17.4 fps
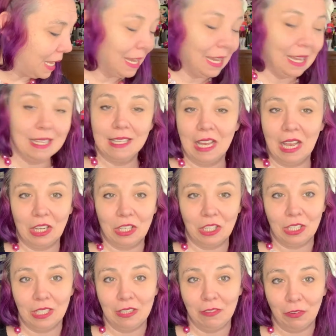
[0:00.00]
is
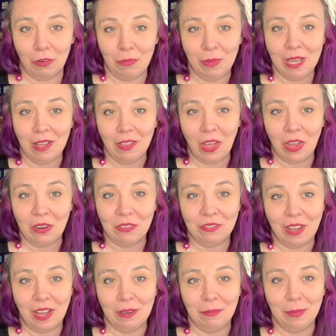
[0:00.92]
actually, for me, a lot of
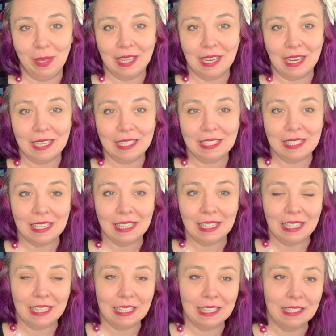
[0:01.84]
fun because
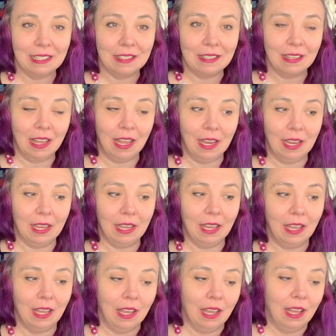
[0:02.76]
it is like
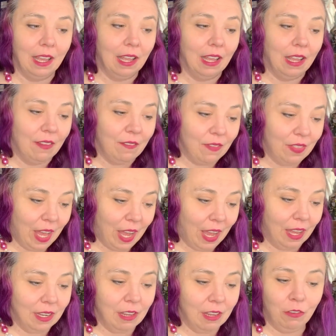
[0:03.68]

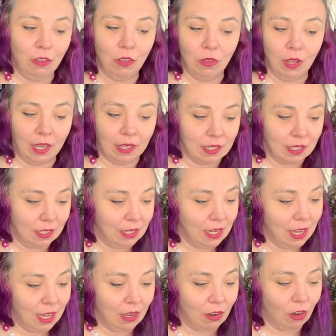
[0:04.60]
that if you like to
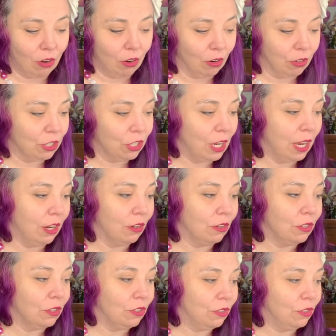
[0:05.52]
knit or
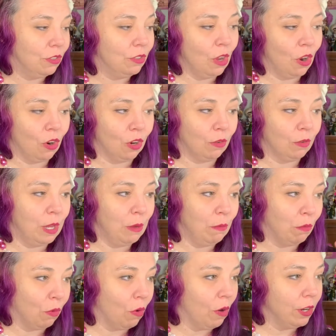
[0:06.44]
crochet or
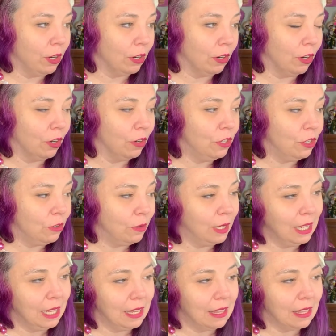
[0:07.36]
embroider or do
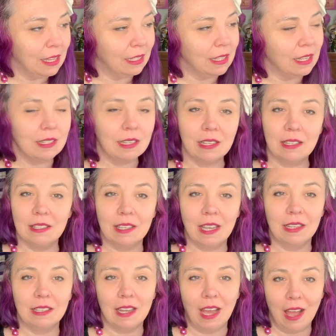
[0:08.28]
anything that does
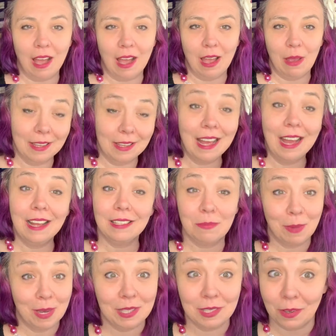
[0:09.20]
take time.
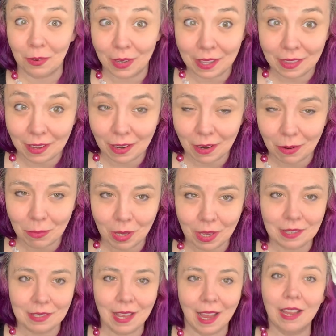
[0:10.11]
That's my sewing
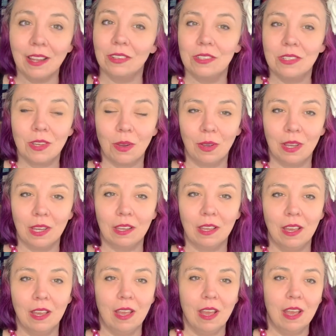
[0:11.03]
therapy, is hand sewing,
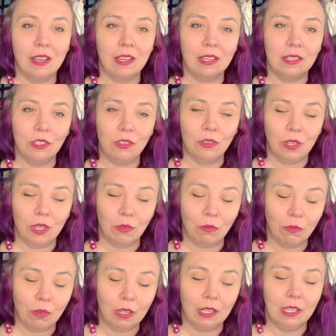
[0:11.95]
because you
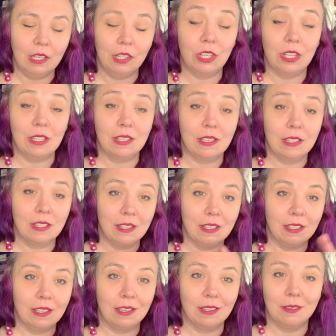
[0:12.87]
can really
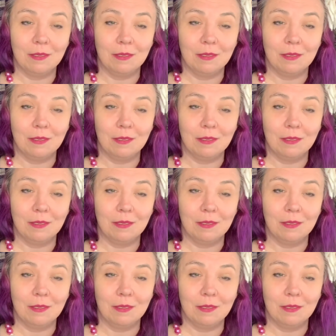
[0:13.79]
just